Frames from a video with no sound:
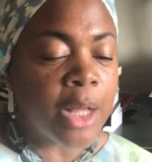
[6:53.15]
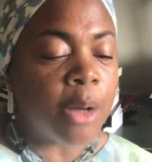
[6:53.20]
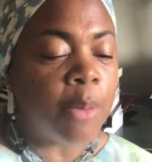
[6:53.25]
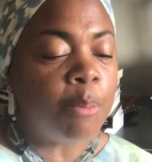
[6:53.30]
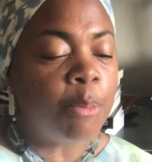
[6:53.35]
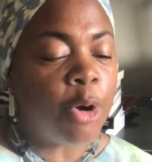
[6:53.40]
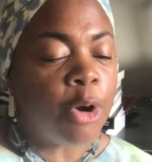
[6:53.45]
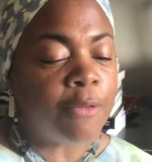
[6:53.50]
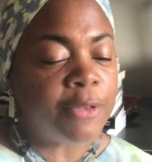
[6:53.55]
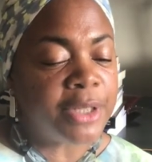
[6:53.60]

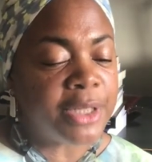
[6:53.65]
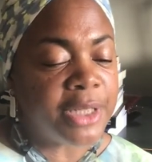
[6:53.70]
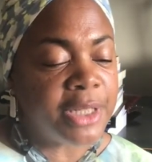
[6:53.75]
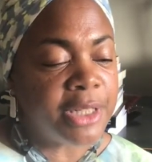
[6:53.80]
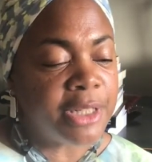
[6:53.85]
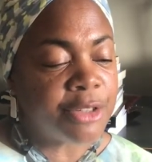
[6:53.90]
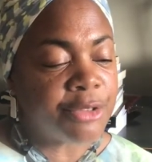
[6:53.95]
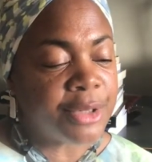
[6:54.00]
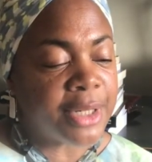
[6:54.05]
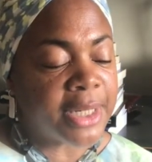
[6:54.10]

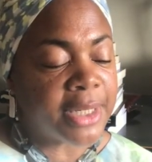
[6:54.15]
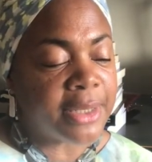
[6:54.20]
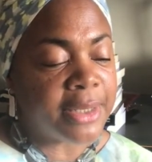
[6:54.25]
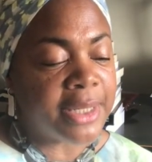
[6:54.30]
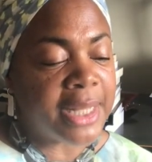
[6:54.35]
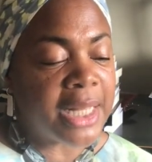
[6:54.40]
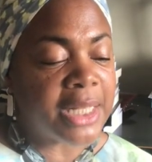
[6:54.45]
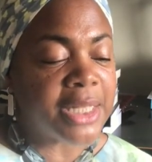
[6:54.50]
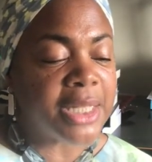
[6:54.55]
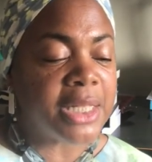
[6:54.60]
poverty-stricken
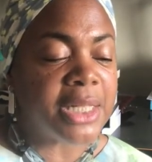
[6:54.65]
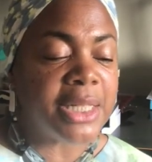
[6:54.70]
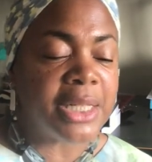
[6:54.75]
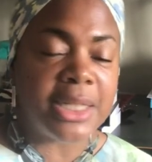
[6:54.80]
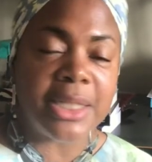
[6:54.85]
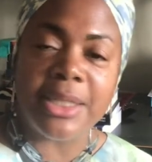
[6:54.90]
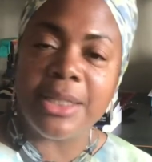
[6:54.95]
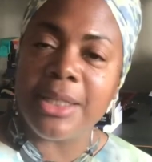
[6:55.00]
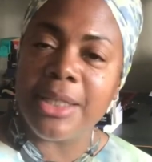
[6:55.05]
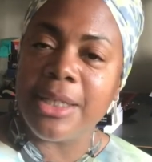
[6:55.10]
as the
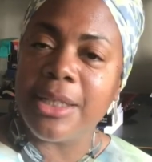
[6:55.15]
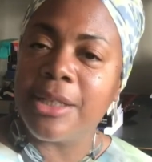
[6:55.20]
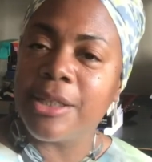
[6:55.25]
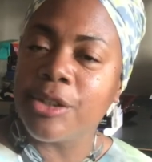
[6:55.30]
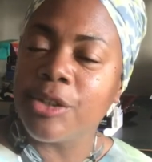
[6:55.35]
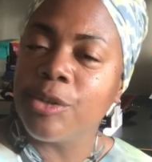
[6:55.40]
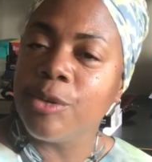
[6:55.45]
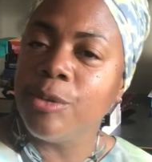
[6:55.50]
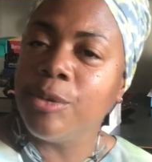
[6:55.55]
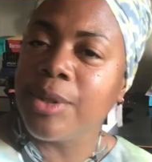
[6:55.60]
city's
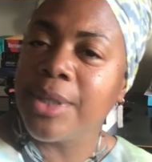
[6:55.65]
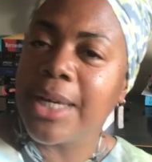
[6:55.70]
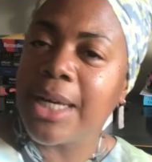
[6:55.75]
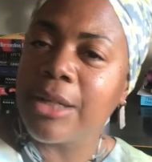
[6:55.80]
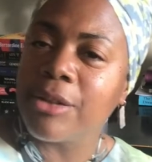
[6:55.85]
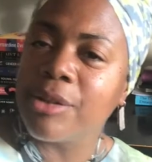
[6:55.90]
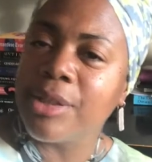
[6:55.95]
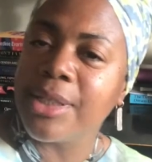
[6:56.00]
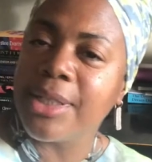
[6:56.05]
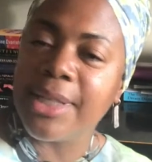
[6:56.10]

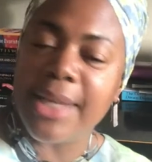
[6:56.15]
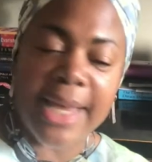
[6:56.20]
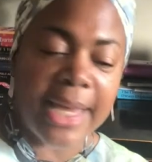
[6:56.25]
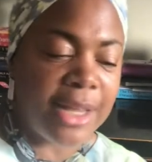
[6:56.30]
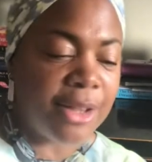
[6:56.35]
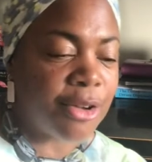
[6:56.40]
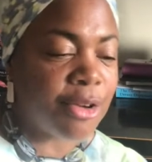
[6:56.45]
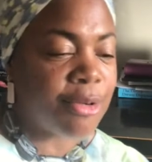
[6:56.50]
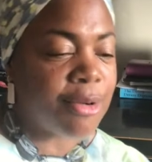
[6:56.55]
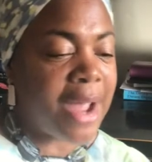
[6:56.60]

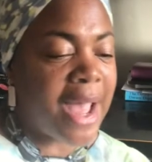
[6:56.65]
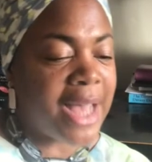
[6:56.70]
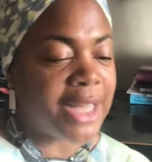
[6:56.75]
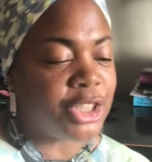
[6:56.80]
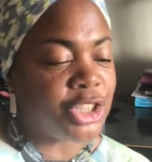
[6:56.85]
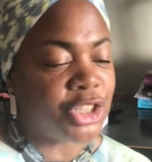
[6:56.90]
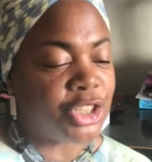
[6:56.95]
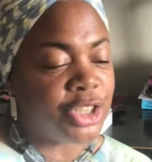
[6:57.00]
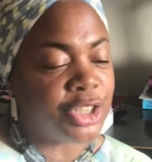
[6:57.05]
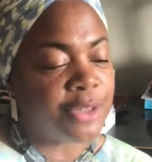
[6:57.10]
2008
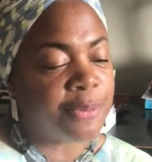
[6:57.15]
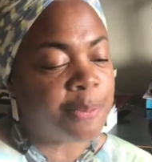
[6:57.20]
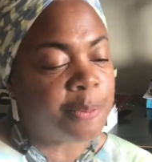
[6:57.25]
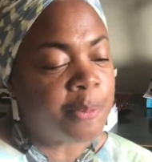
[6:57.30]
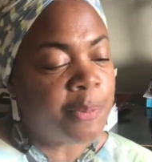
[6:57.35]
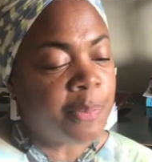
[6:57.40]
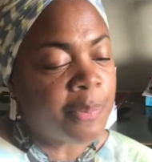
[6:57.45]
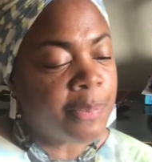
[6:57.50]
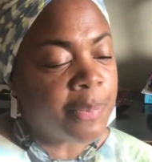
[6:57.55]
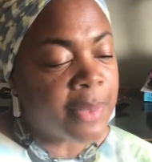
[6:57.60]
crash
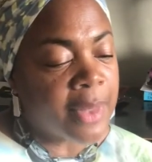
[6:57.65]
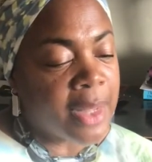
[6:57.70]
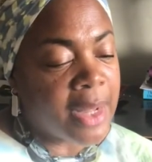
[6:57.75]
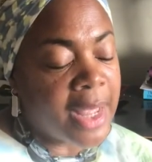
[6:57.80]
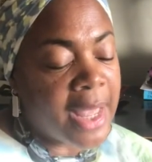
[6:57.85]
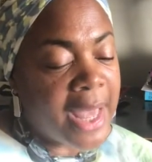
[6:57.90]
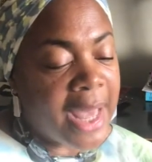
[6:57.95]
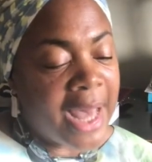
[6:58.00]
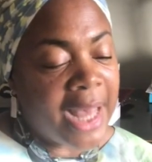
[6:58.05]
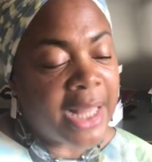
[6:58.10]

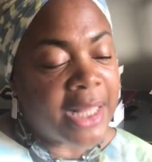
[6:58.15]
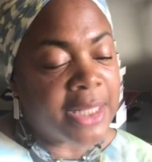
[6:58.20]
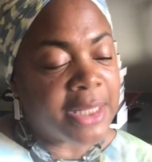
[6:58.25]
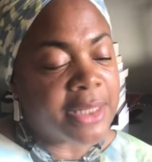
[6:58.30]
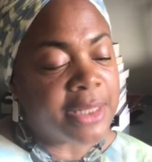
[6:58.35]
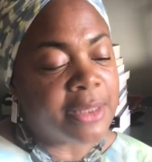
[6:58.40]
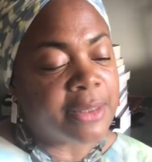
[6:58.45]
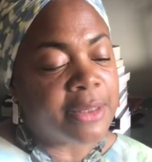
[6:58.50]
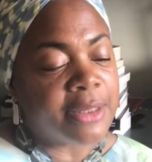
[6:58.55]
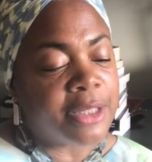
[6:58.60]
has
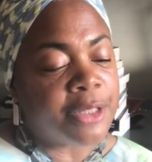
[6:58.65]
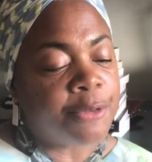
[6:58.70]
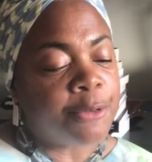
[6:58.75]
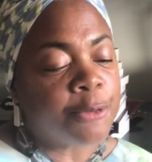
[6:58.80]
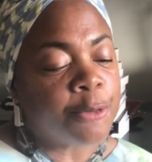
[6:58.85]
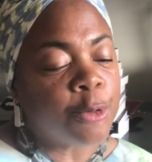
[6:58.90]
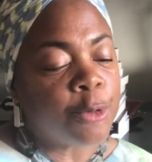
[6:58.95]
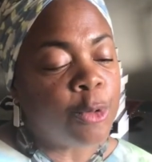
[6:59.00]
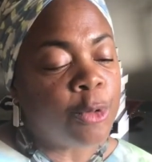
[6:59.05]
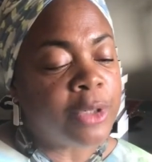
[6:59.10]

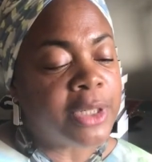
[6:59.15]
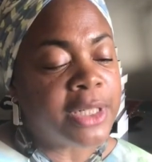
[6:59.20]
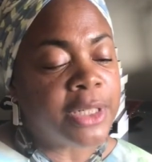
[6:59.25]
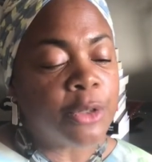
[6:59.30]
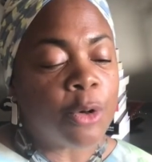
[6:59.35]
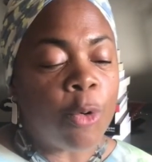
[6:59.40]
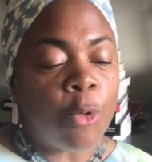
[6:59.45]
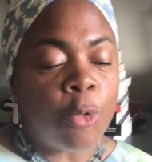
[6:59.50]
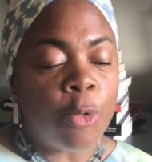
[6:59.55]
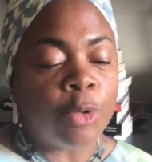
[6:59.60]
defrauded
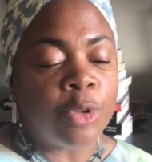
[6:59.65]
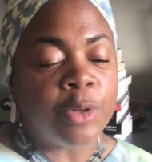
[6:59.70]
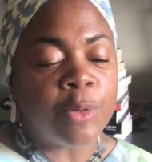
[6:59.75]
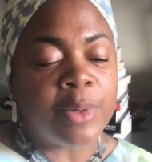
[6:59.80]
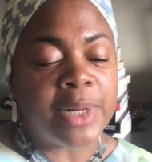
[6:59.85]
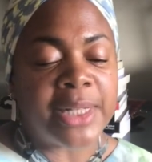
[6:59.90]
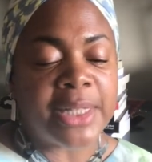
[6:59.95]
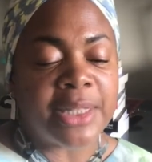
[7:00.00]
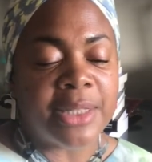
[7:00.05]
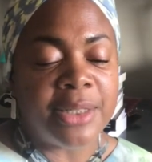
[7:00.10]
all the
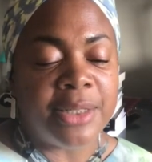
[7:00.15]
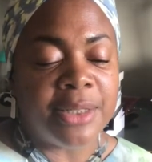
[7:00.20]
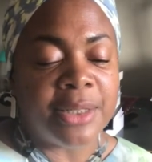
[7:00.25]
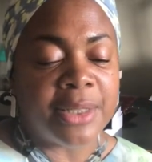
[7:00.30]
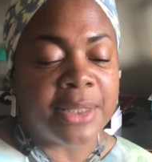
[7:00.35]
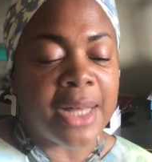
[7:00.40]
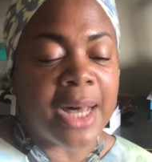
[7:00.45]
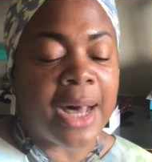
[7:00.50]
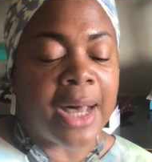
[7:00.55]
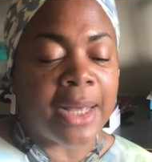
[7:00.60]
West Indian
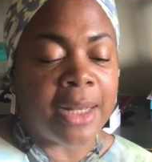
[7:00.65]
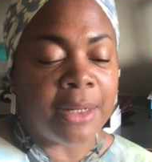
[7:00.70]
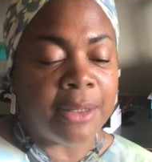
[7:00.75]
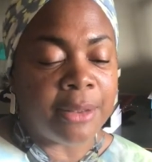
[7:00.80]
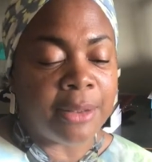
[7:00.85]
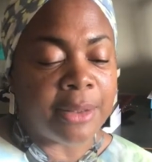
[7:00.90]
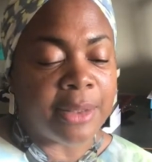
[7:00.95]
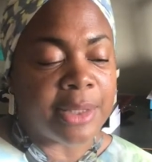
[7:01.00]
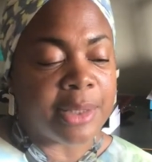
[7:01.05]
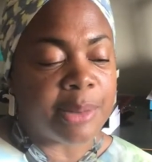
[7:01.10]
islands,